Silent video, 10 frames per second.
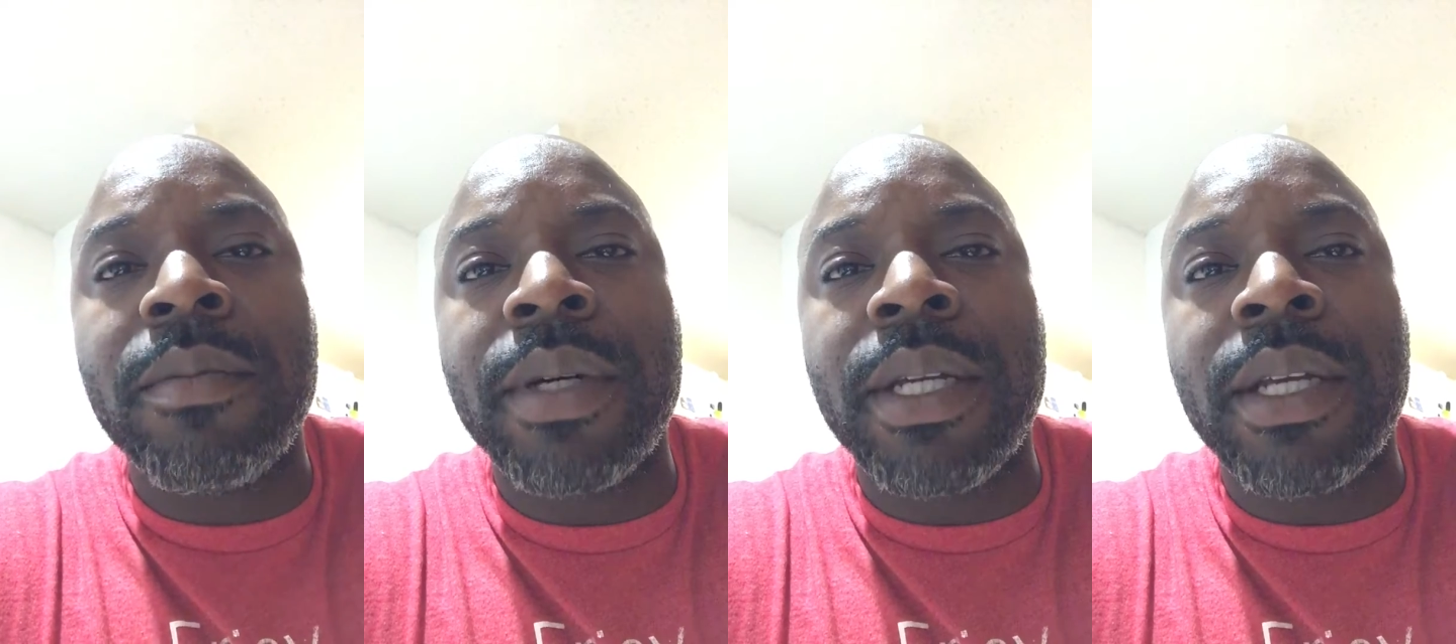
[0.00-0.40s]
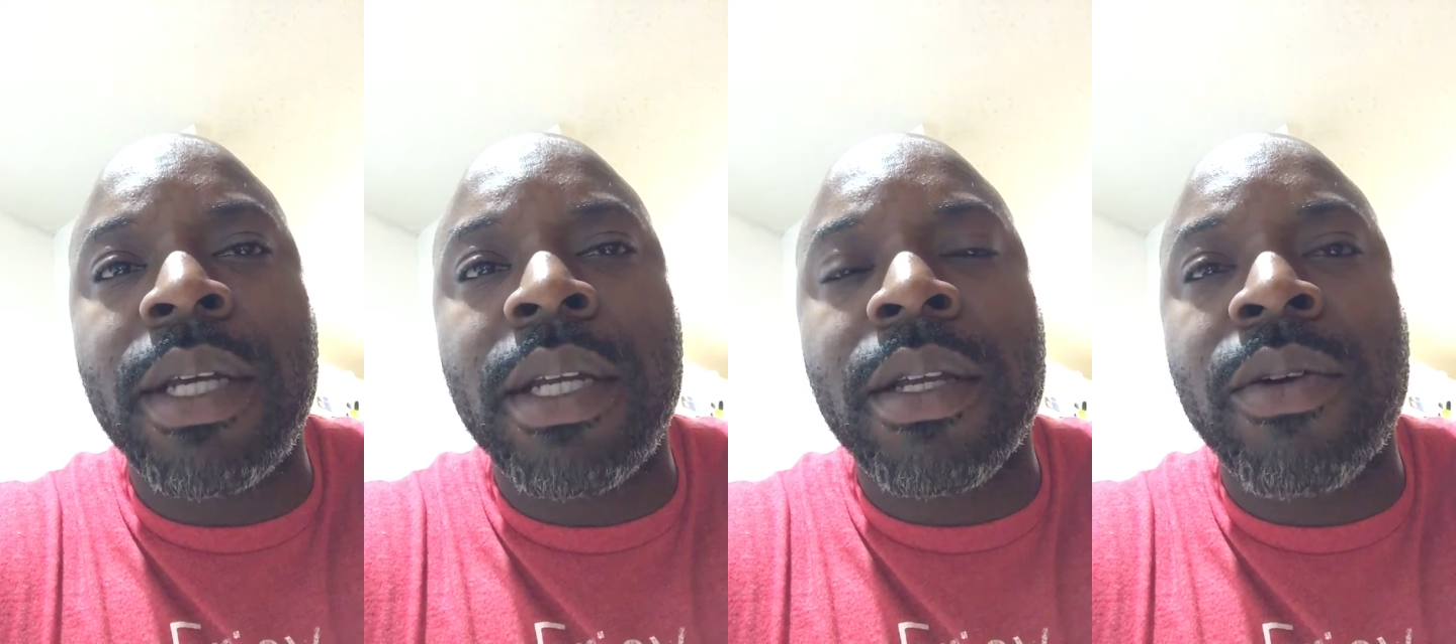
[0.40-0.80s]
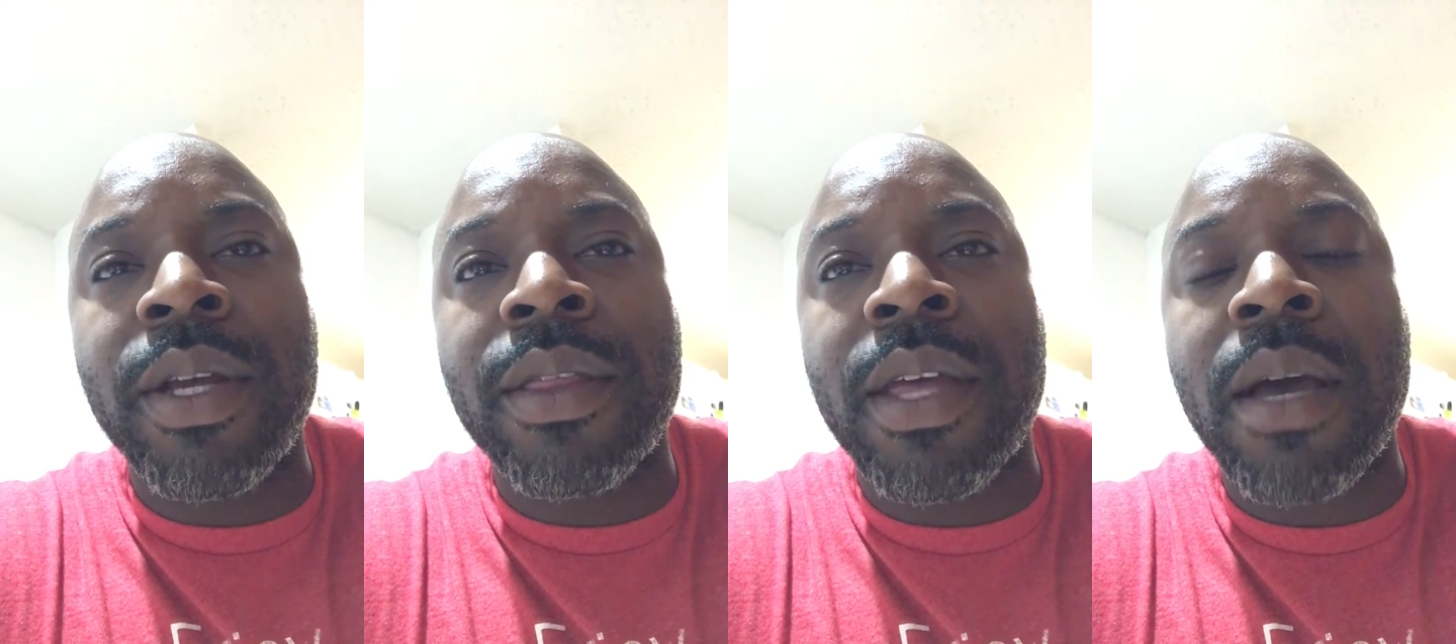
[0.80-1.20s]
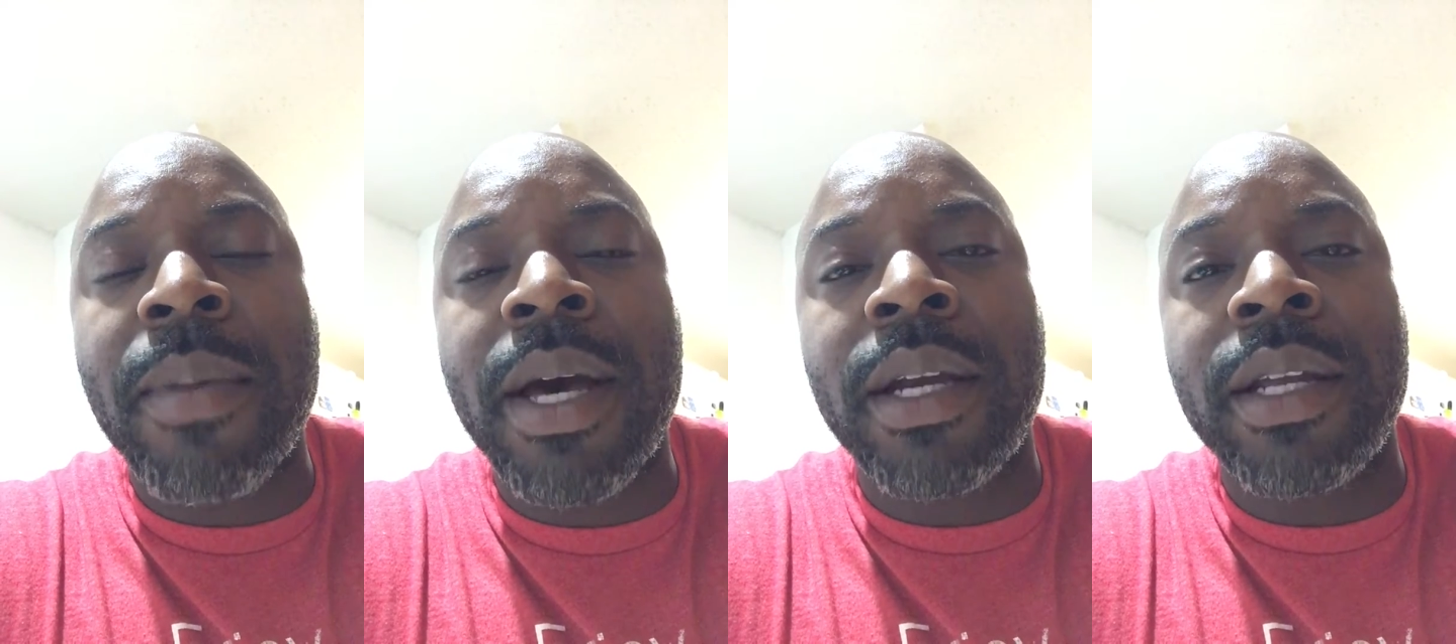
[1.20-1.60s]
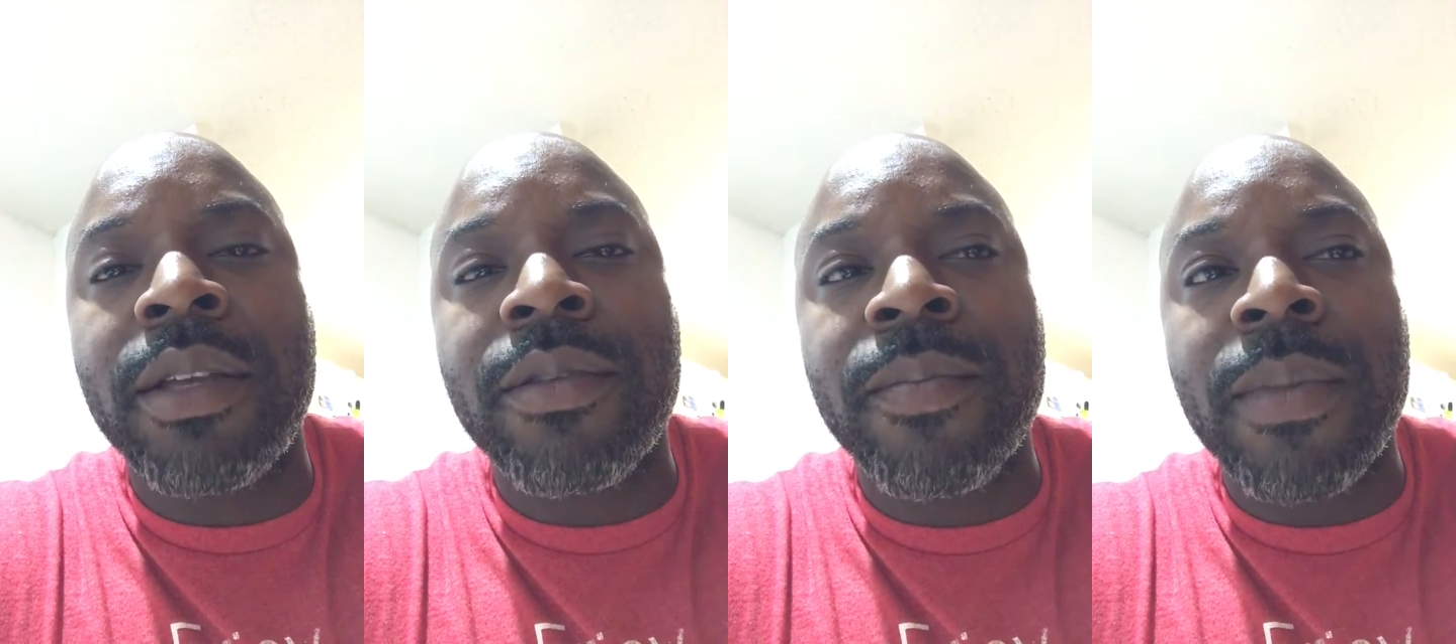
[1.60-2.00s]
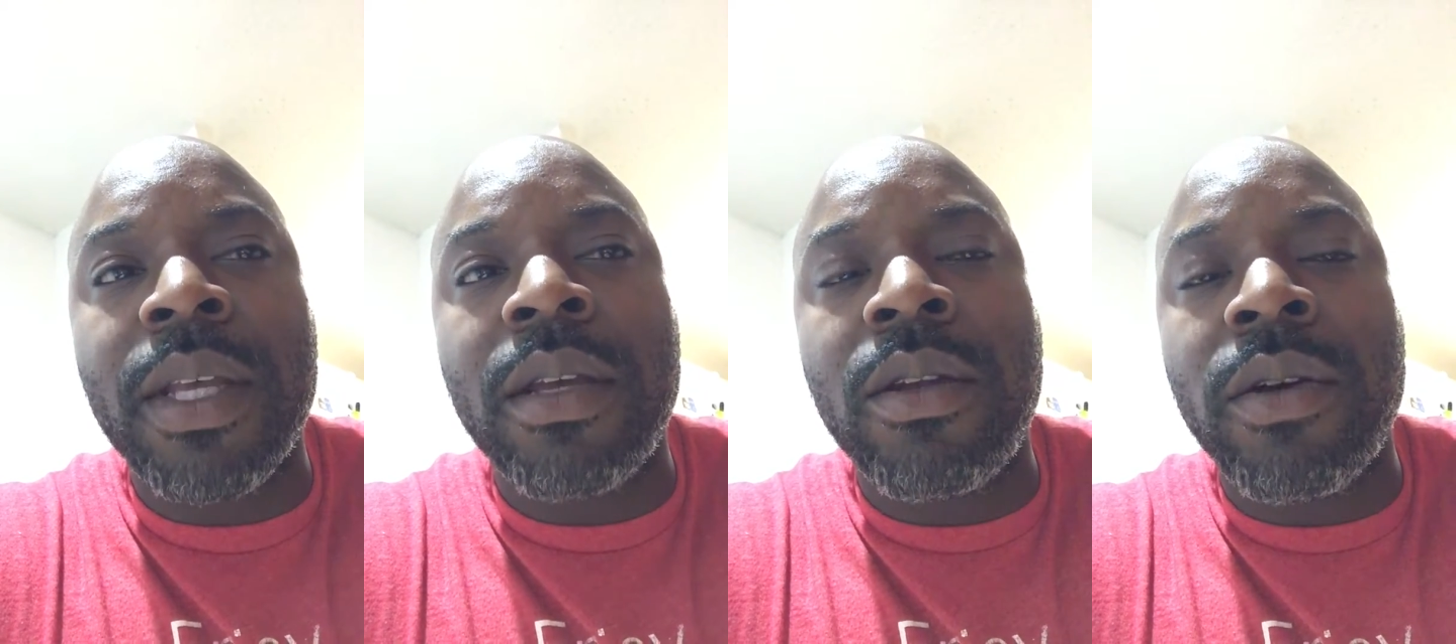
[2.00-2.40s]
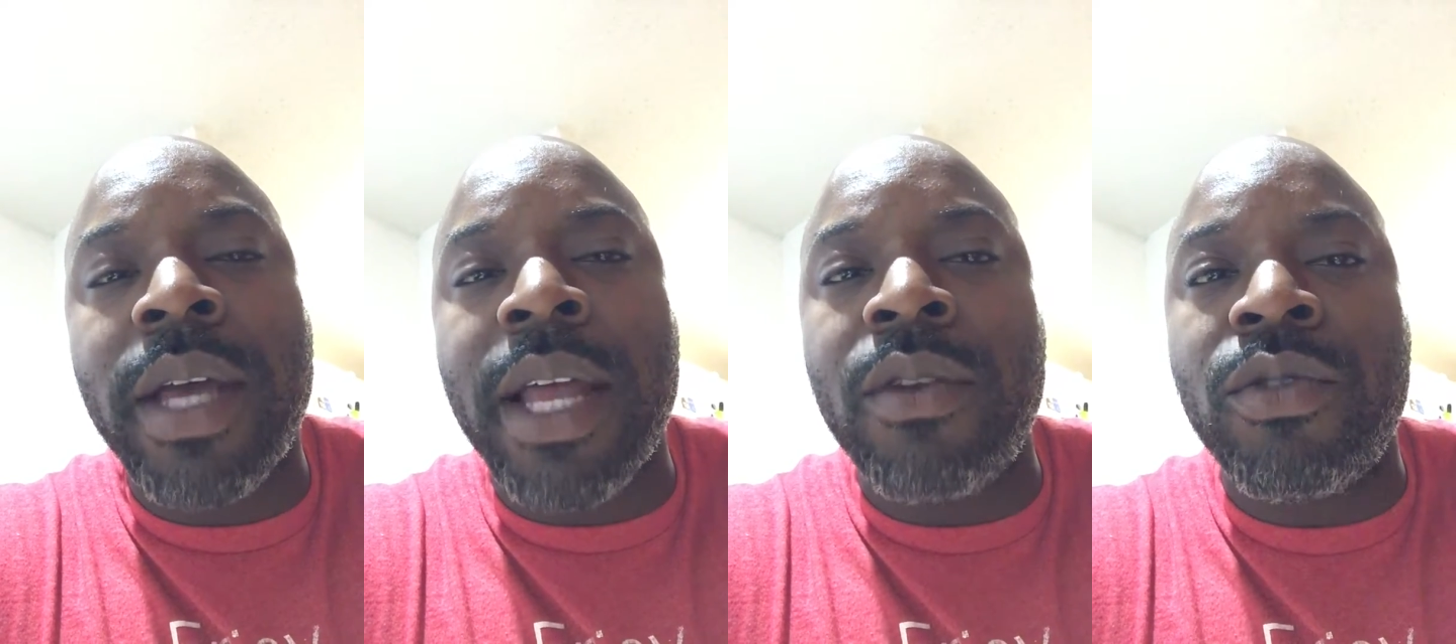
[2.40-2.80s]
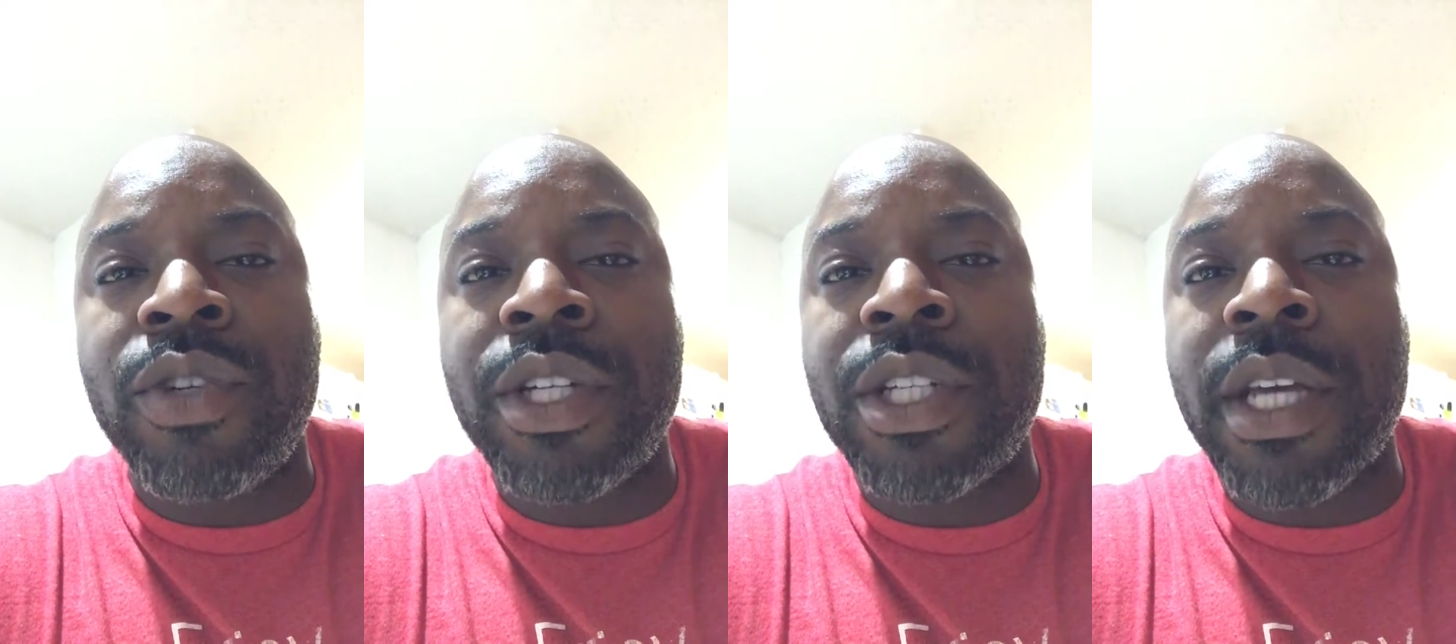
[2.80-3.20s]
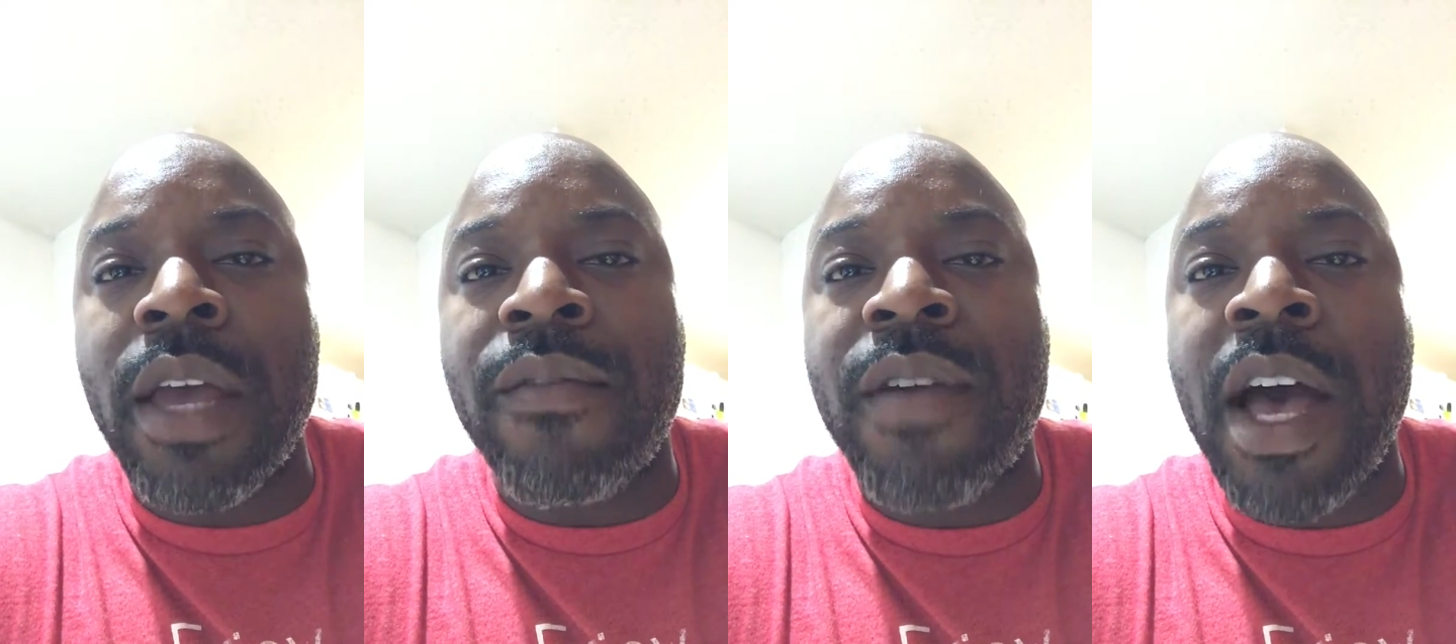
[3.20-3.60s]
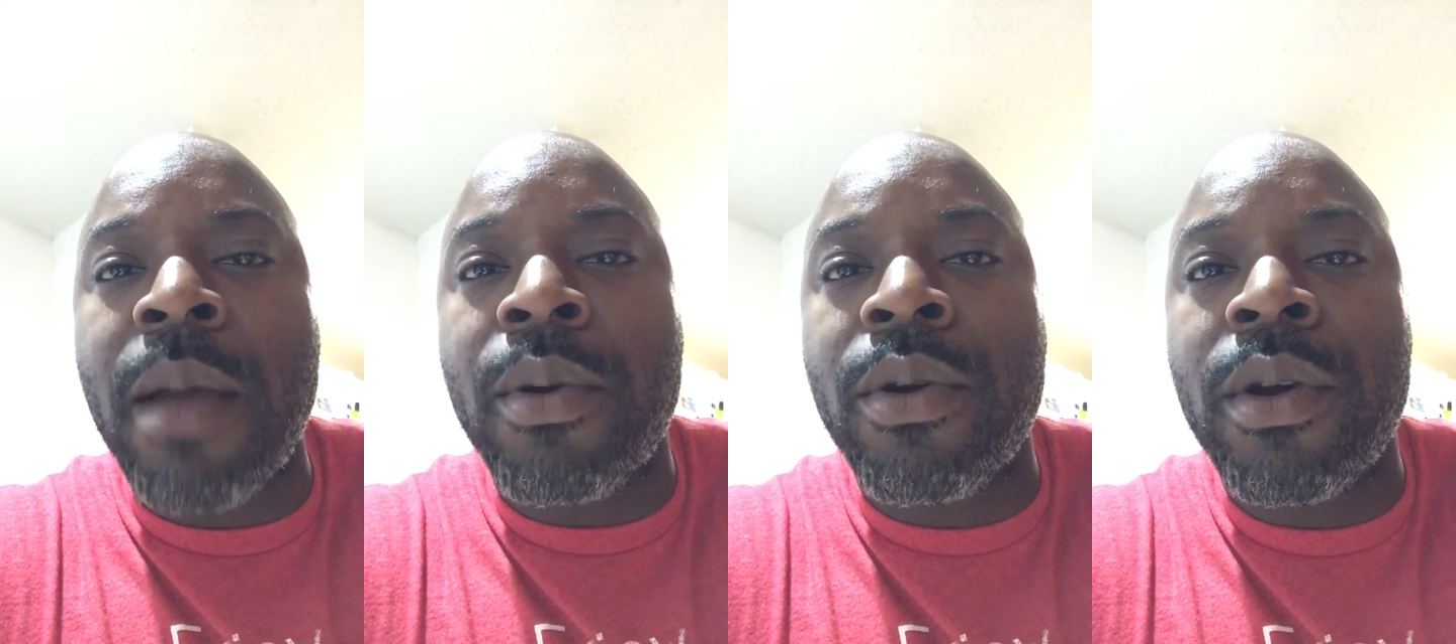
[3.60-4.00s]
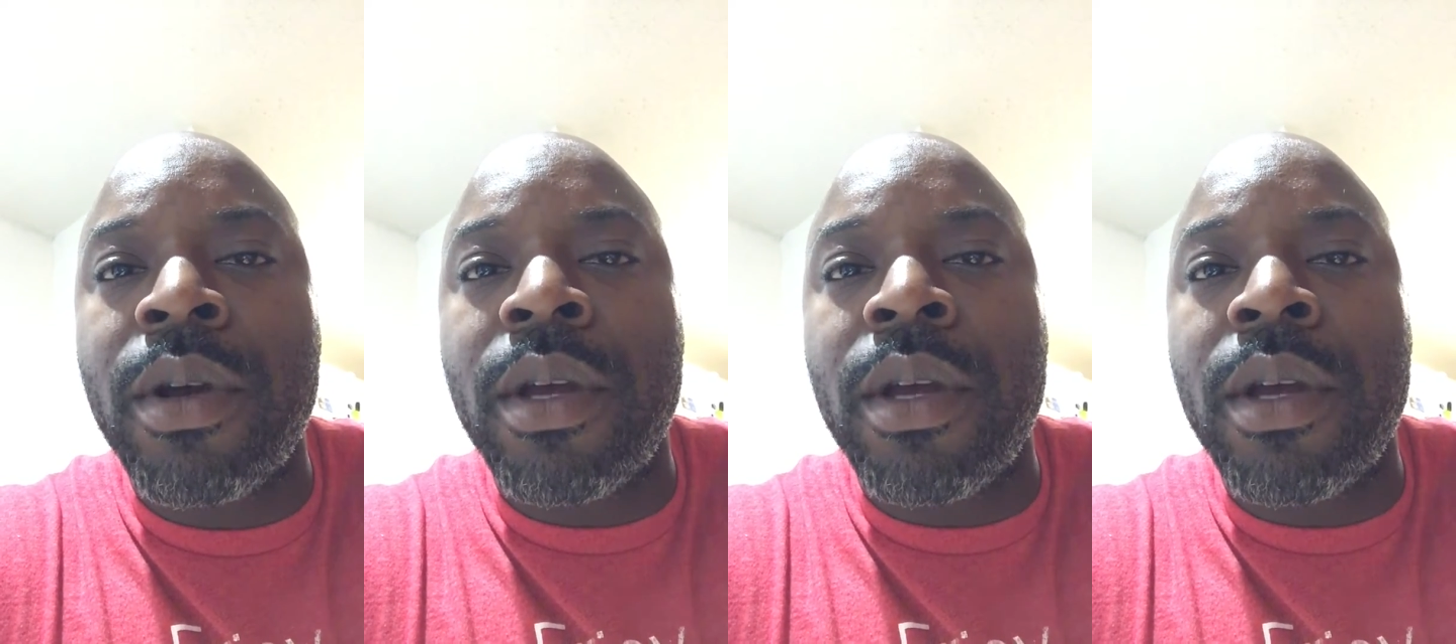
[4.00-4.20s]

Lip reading: But the hit the crazy thing about it is, you know, it got nutrition, it got fiber,